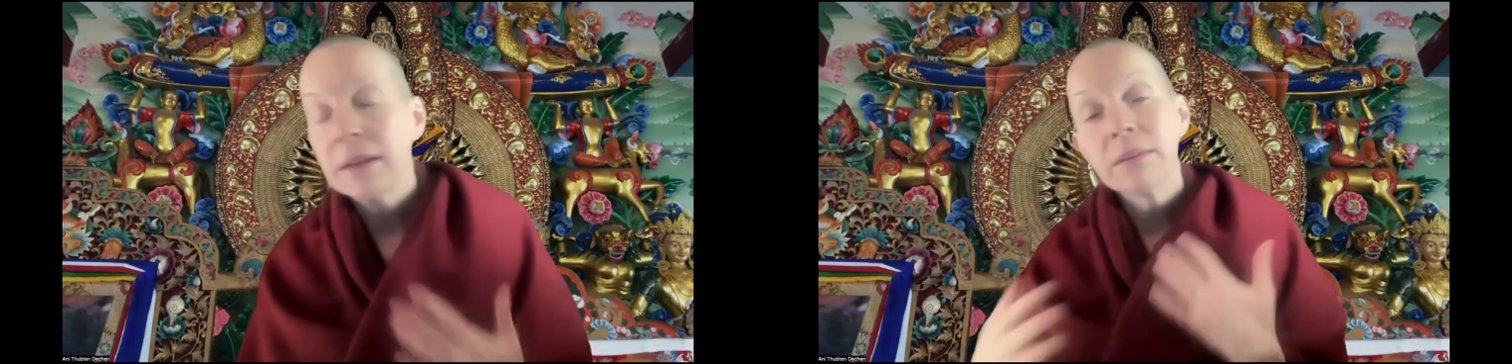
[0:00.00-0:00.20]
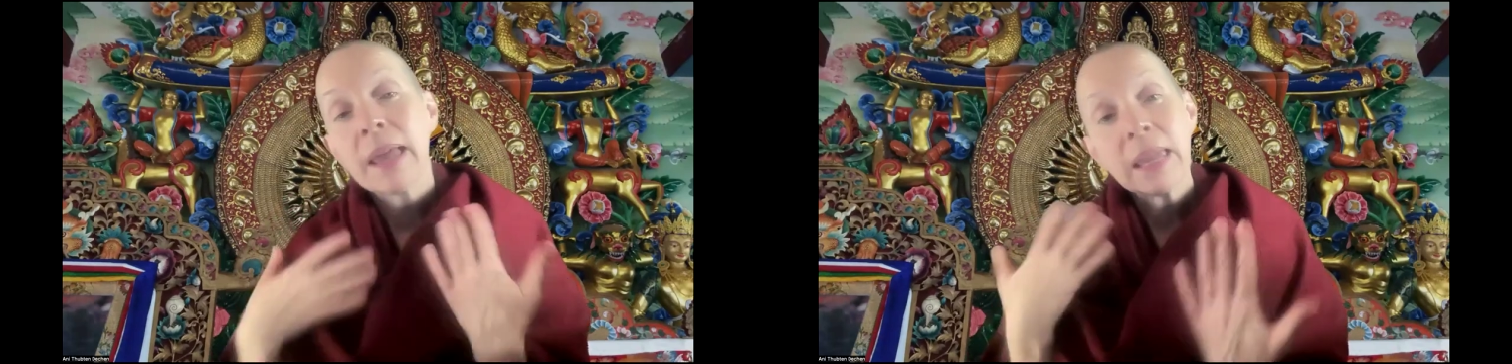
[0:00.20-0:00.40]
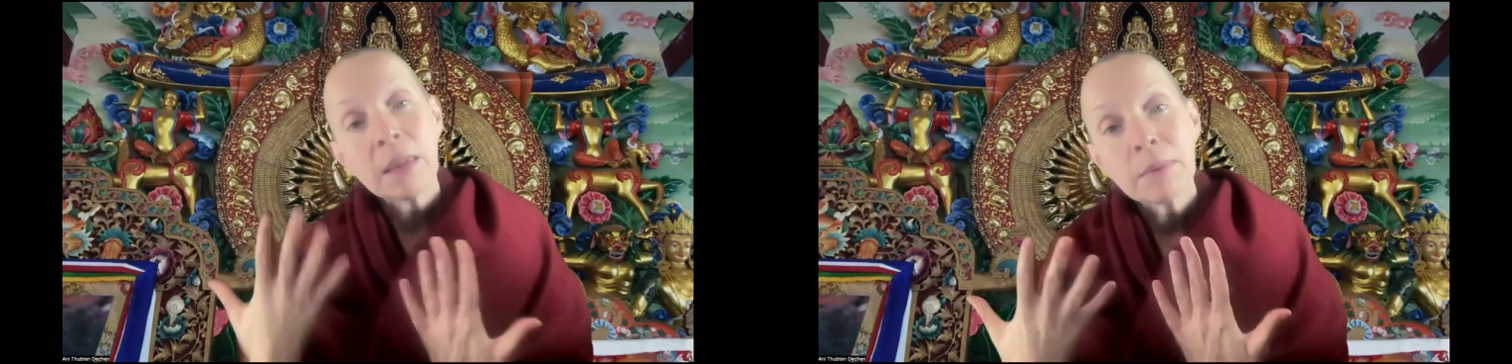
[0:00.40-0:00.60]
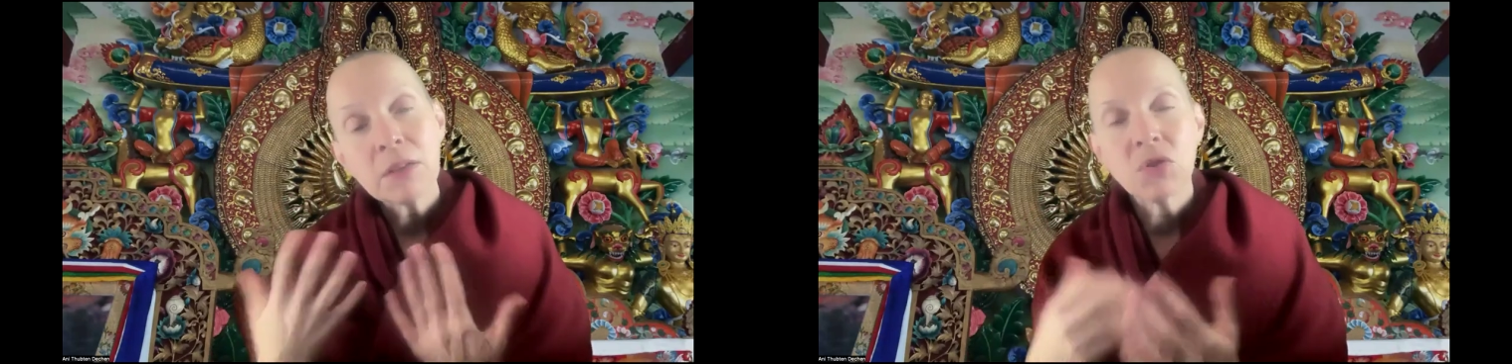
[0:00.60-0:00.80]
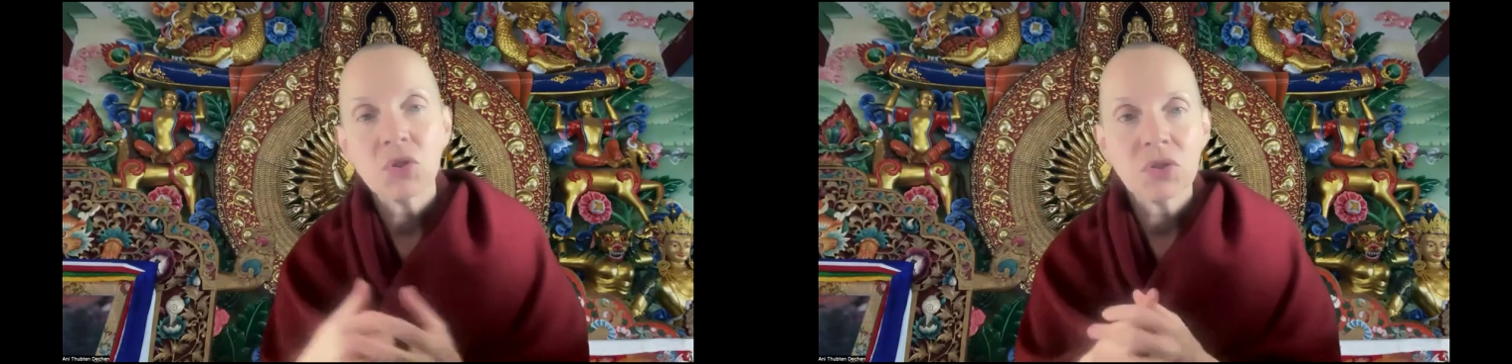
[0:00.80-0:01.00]
Name
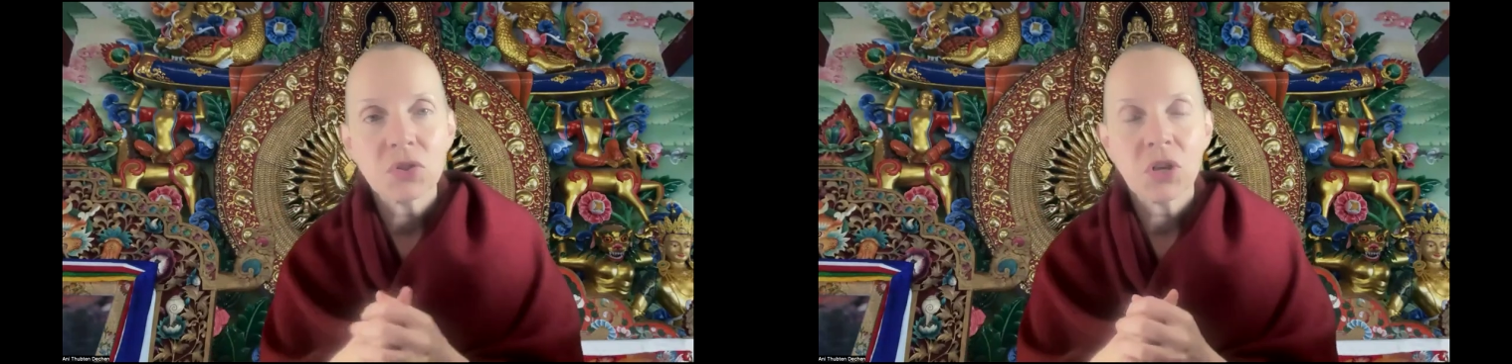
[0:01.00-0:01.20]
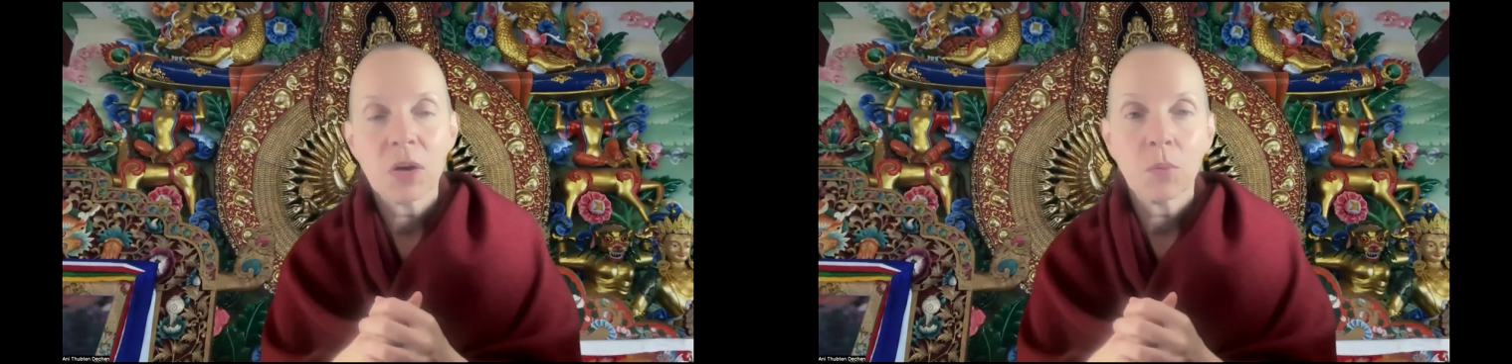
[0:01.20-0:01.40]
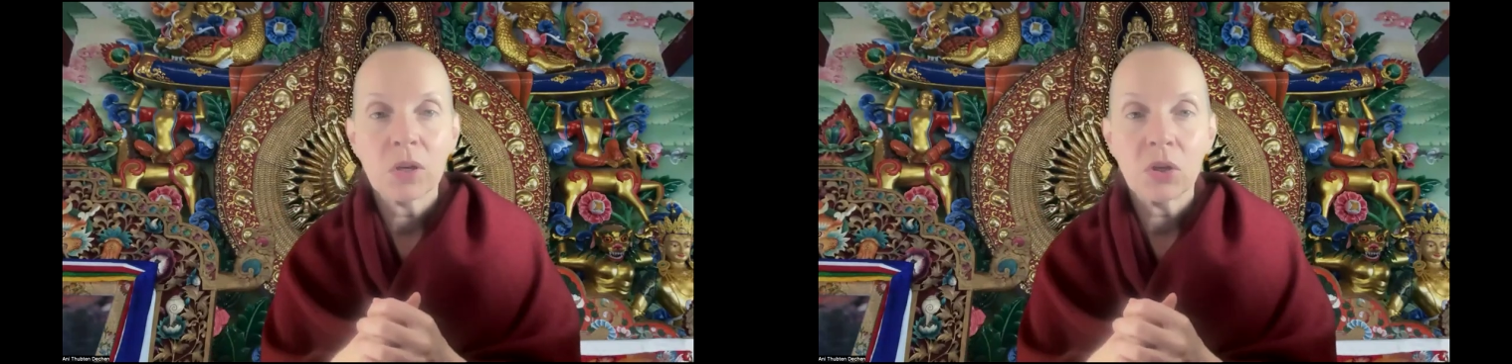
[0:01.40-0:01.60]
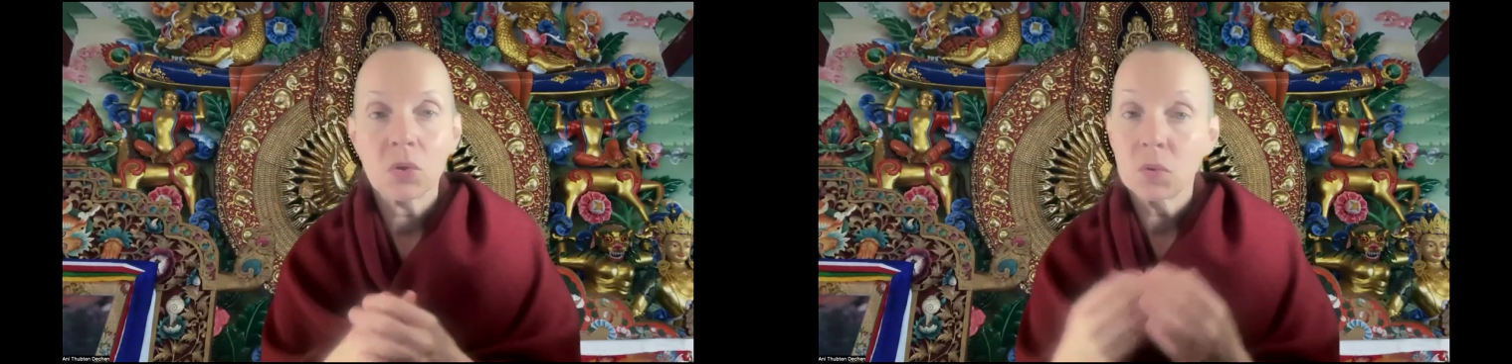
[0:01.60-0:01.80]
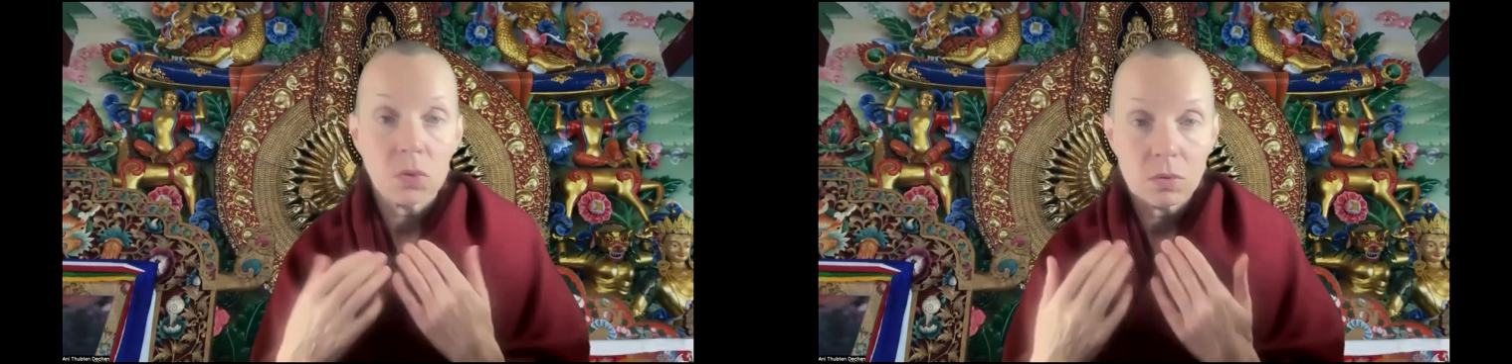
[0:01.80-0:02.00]
is just the term we
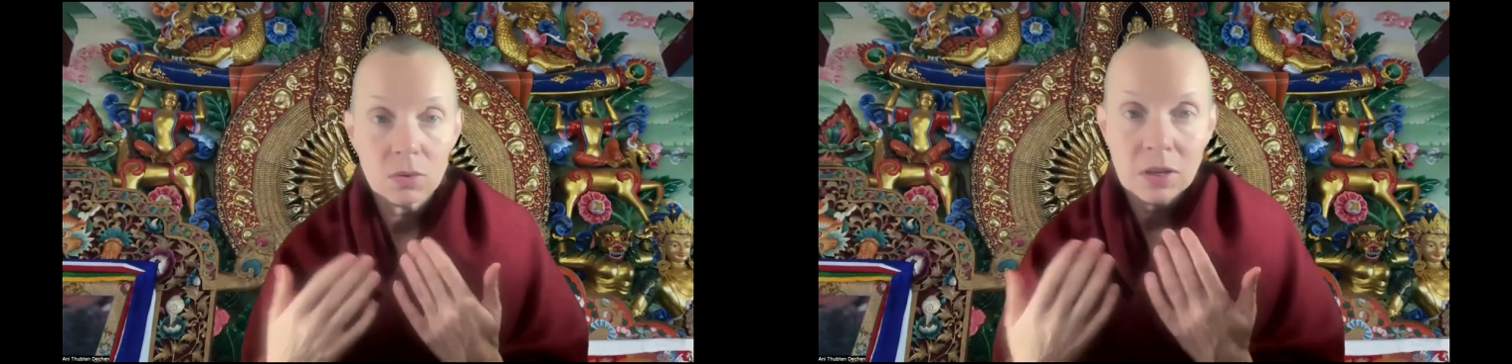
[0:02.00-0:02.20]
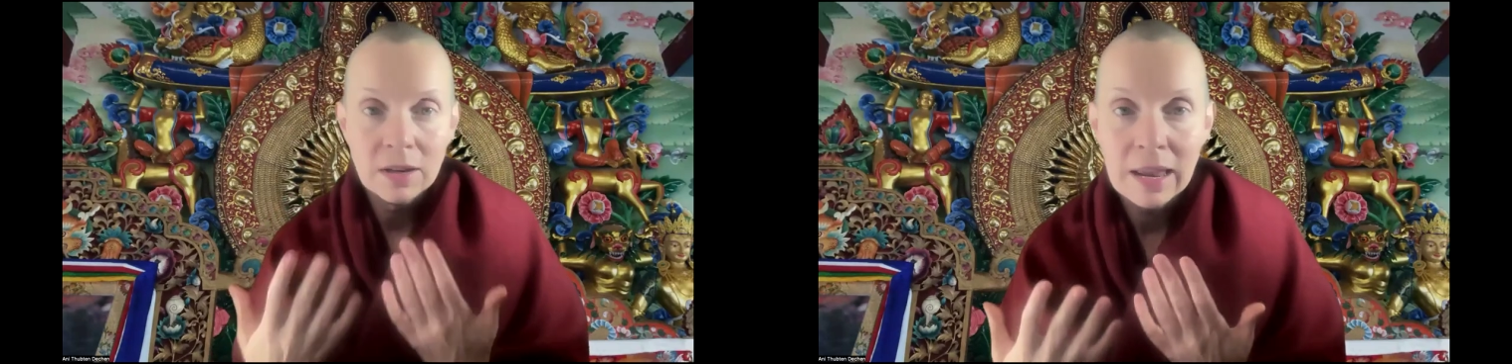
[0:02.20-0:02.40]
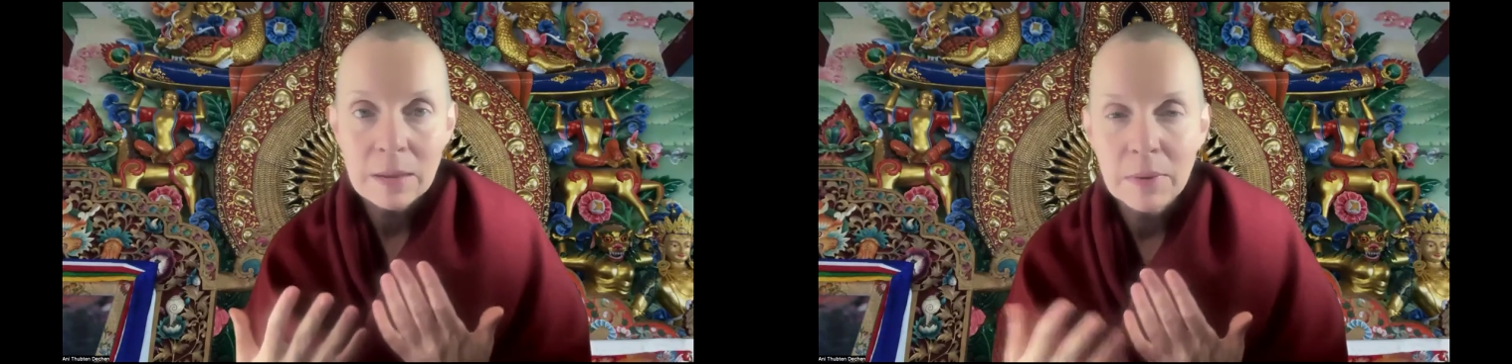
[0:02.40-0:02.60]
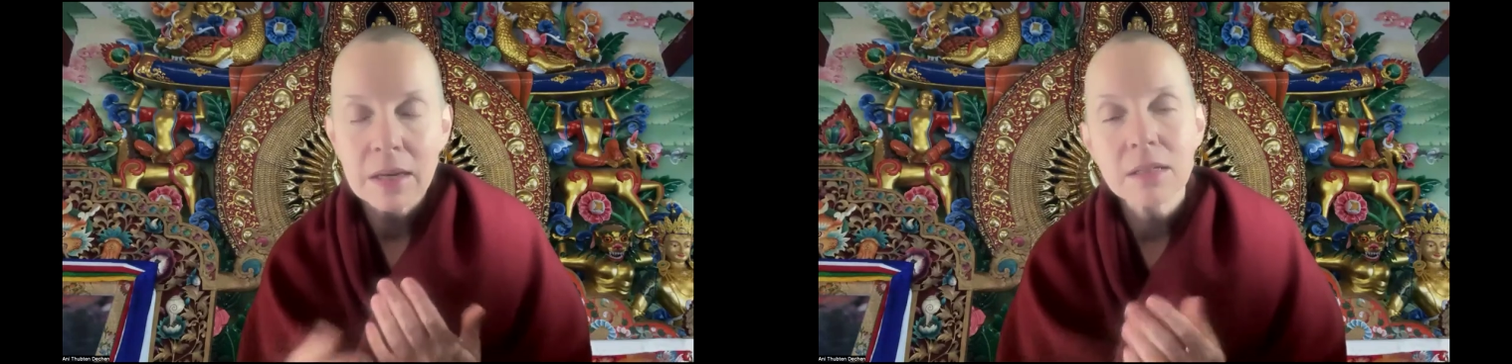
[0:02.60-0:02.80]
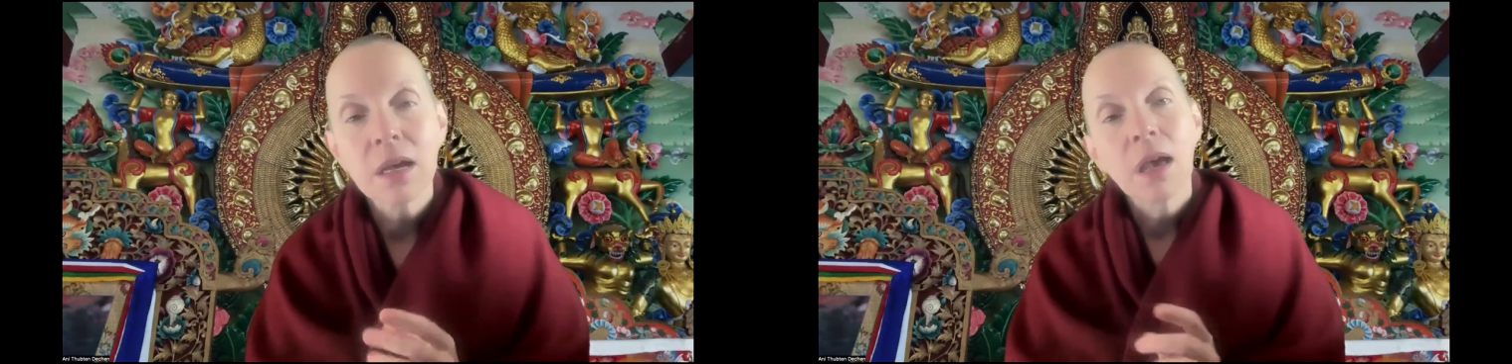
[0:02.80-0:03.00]
use to name
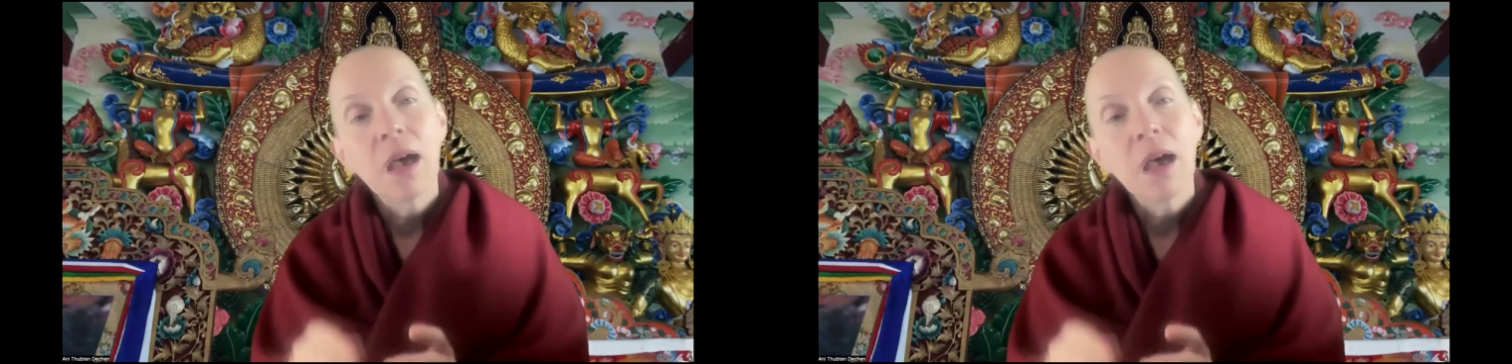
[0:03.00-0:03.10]
it.